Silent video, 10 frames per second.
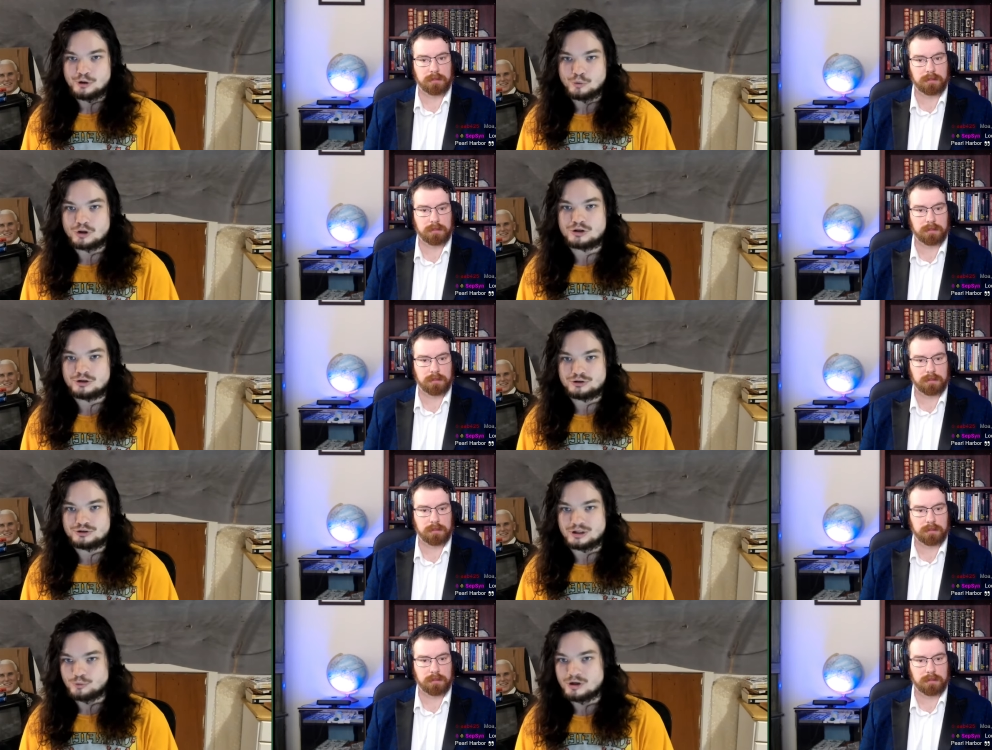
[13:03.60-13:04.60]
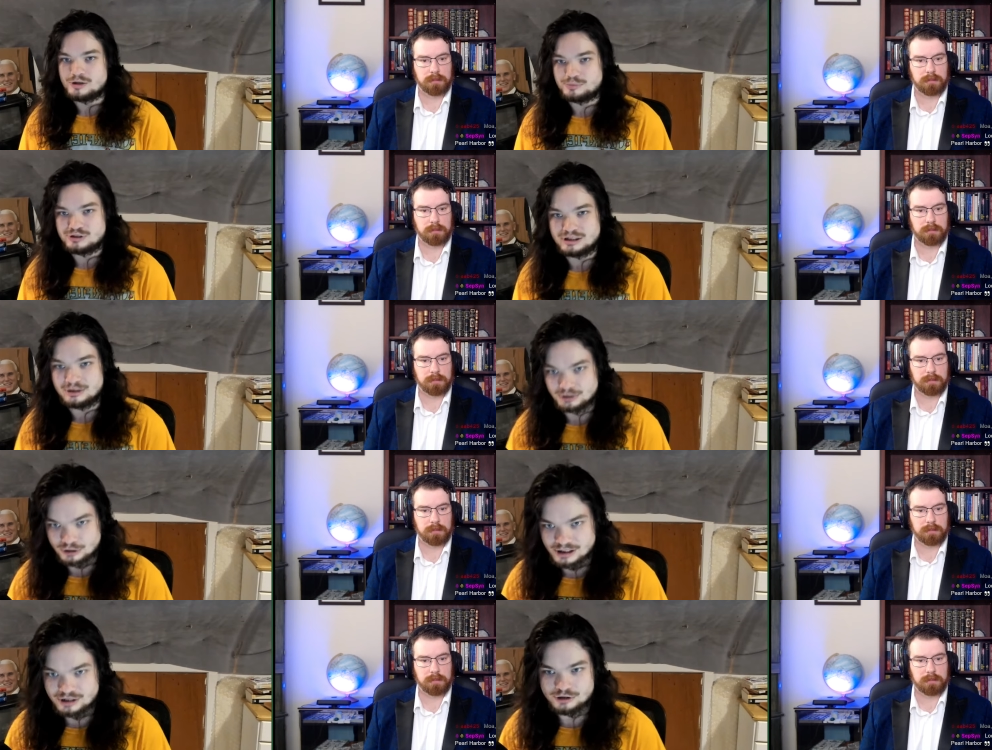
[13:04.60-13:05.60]
Speaker 1: workers in one
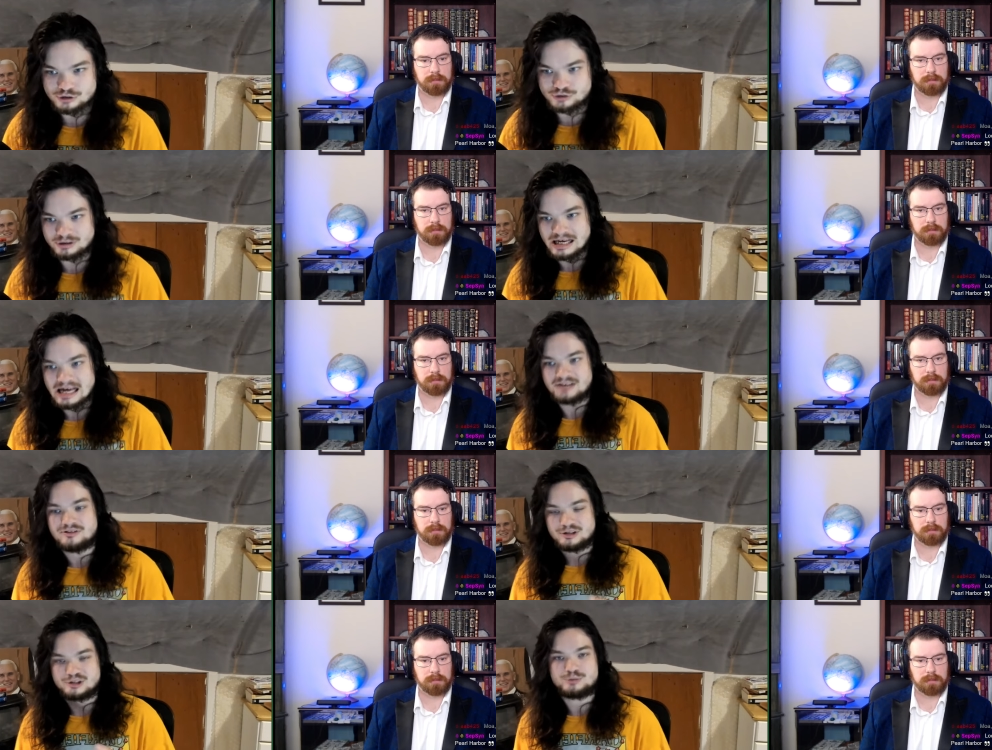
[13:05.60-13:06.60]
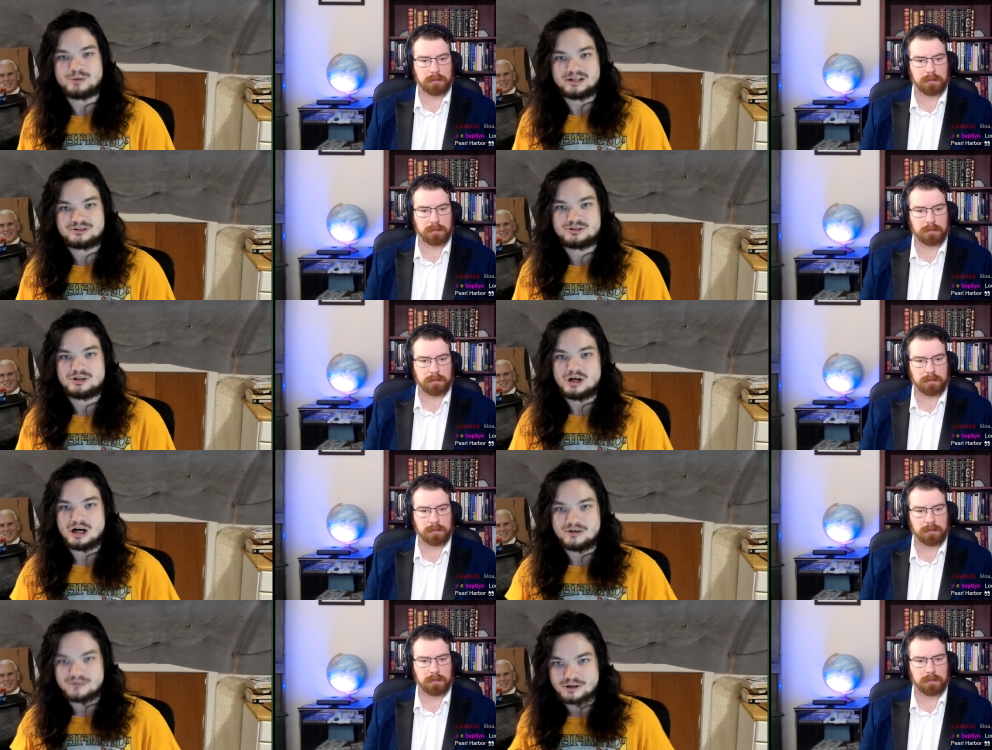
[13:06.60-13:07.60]
particular industry at the expense
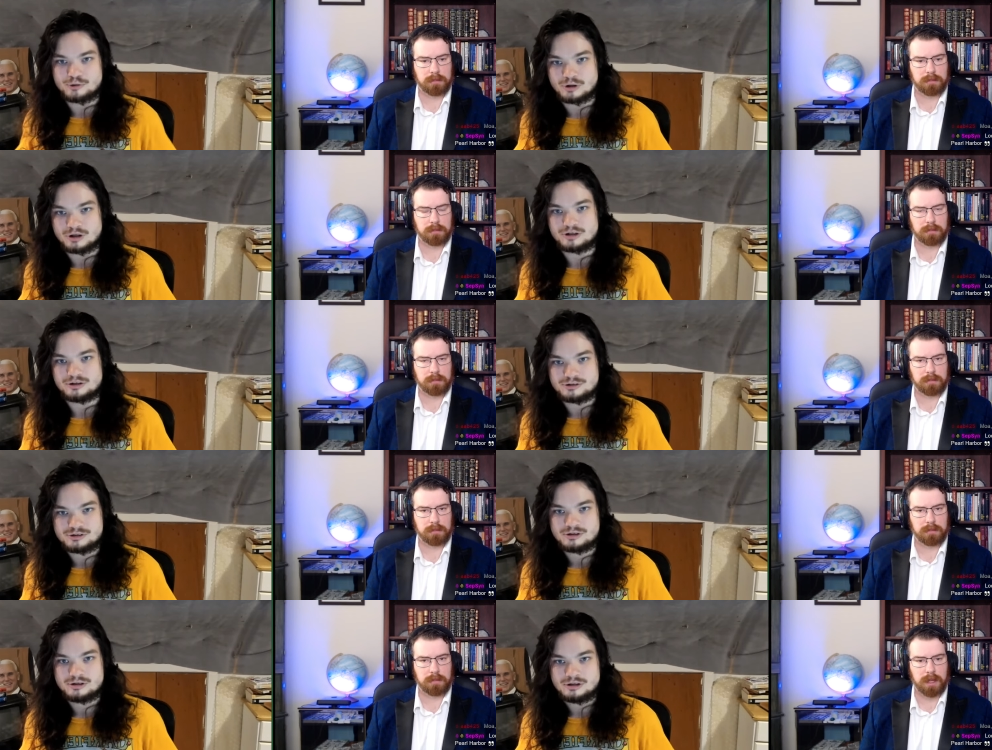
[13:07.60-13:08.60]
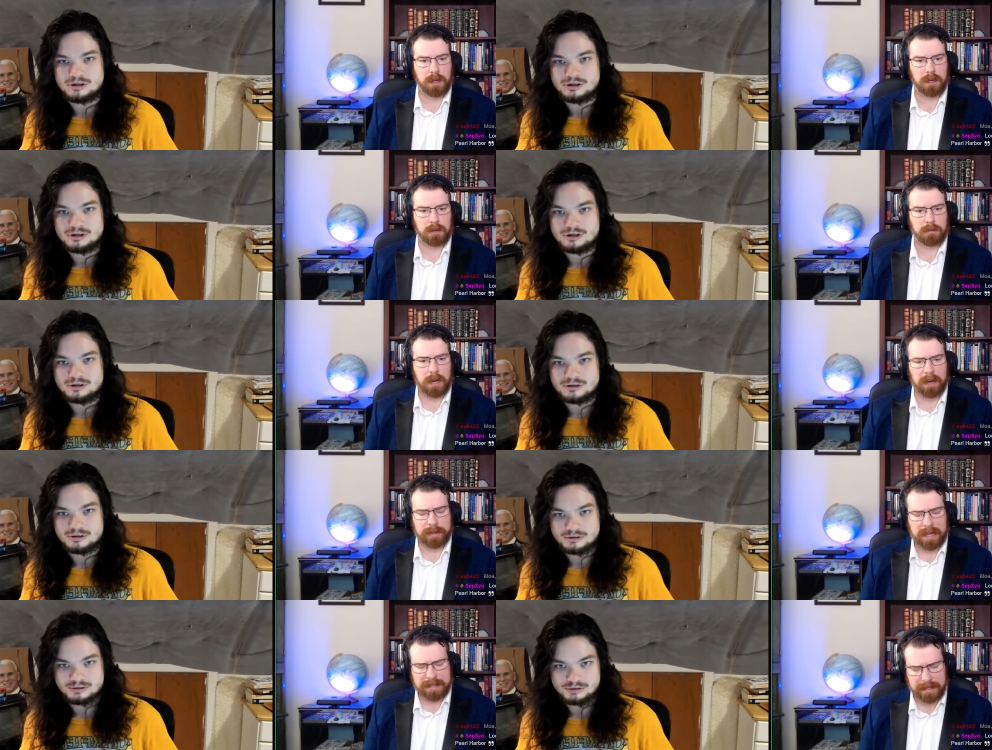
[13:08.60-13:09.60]
of other workers
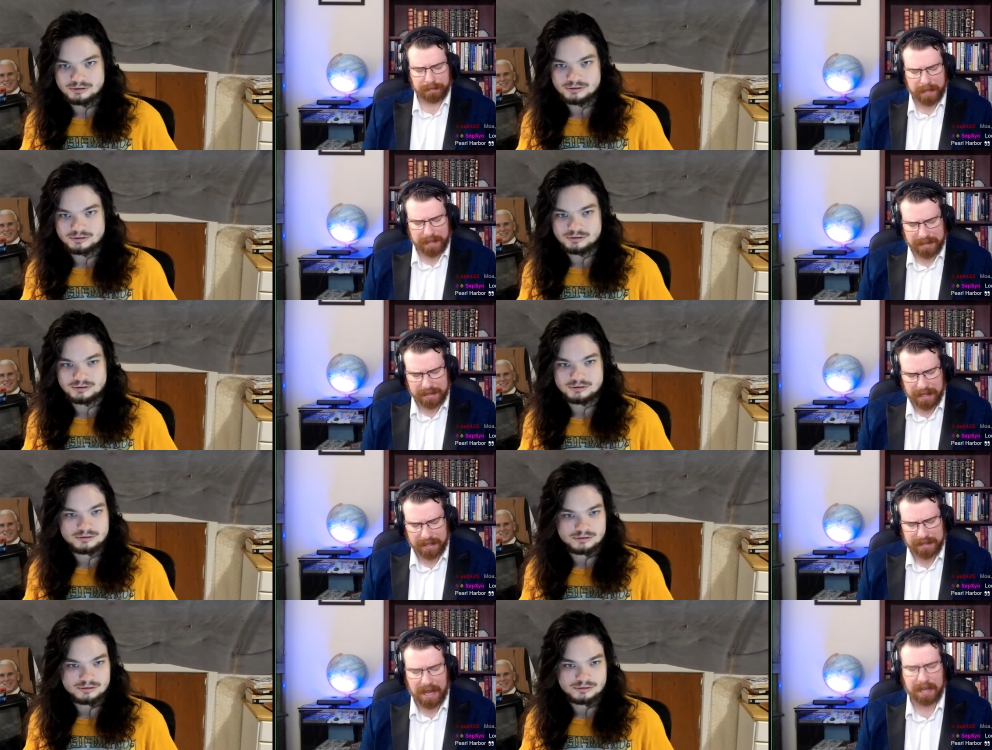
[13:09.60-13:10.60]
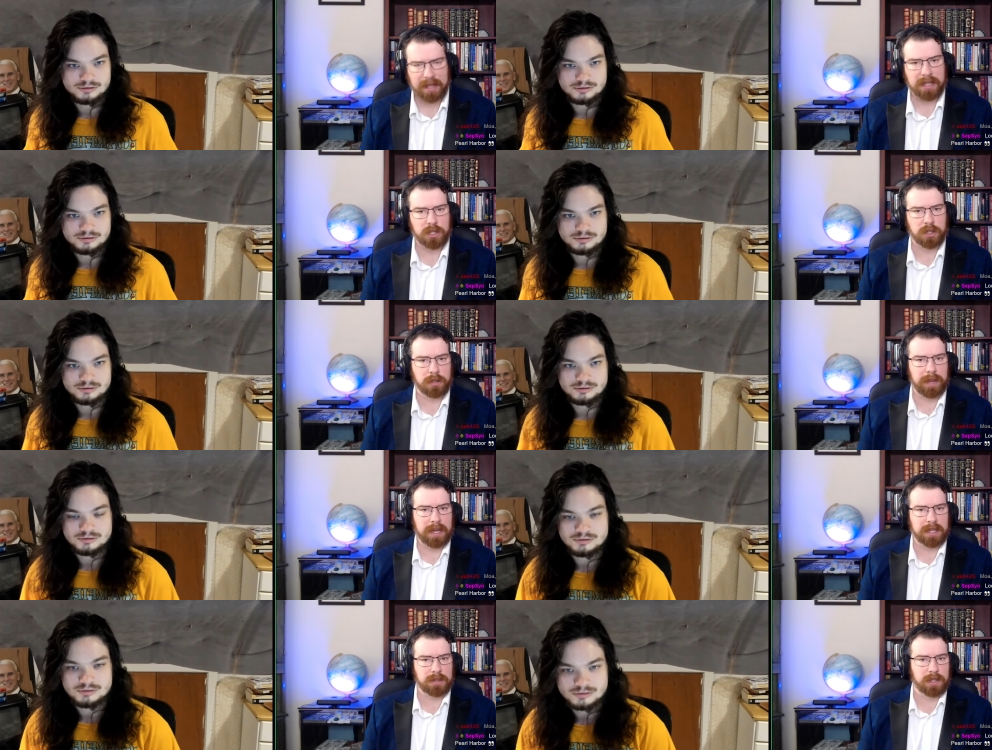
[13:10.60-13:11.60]
Speaker 2: well that's but that's not exactly true
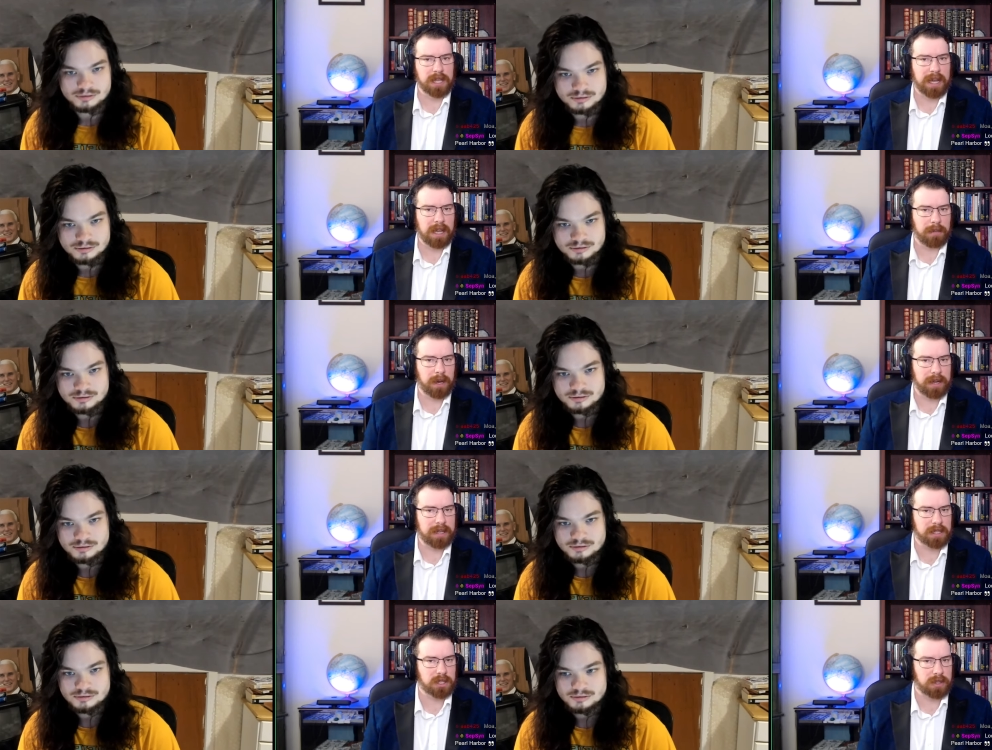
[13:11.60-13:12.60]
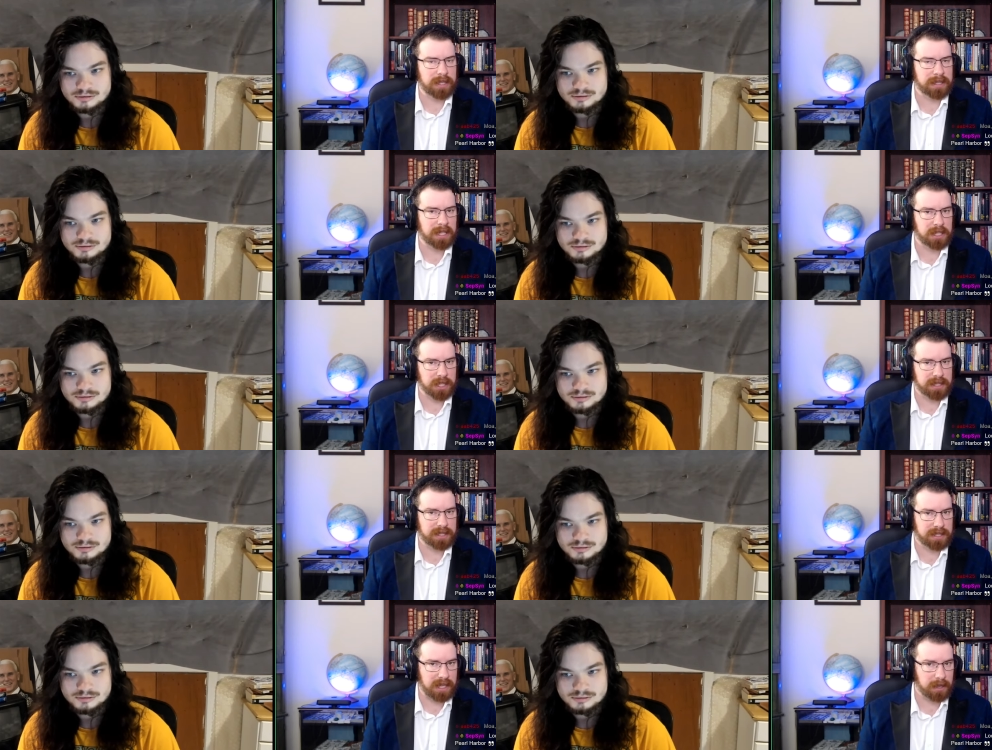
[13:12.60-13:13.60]
because we're talking about industries such as
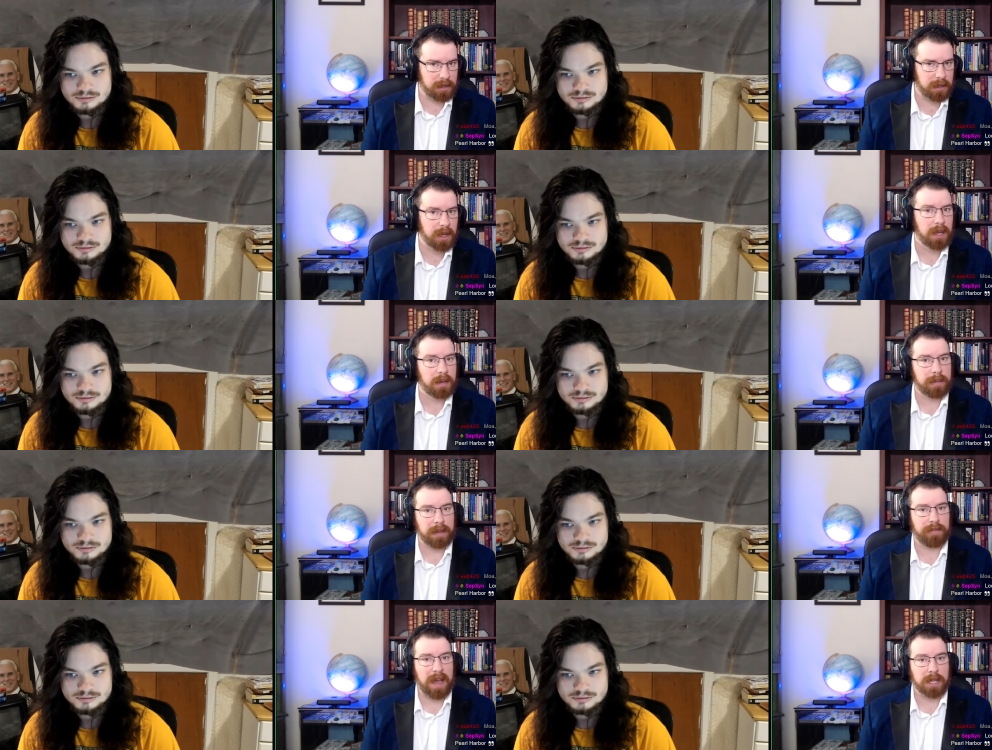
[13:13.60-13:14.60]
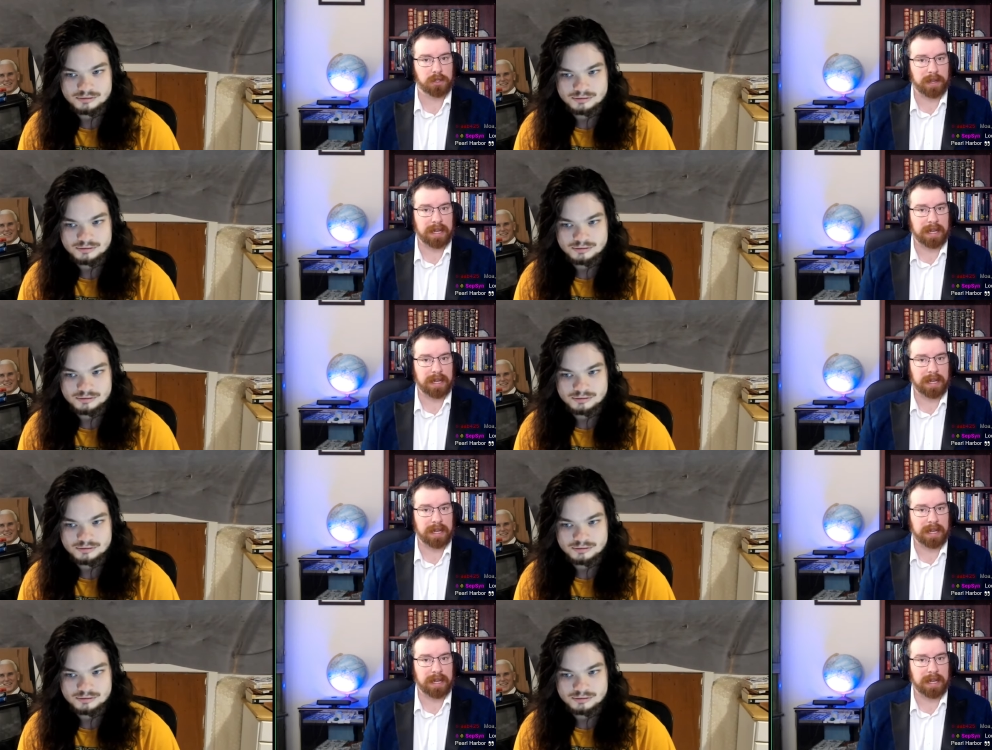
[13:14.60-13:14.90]
steel manufacturing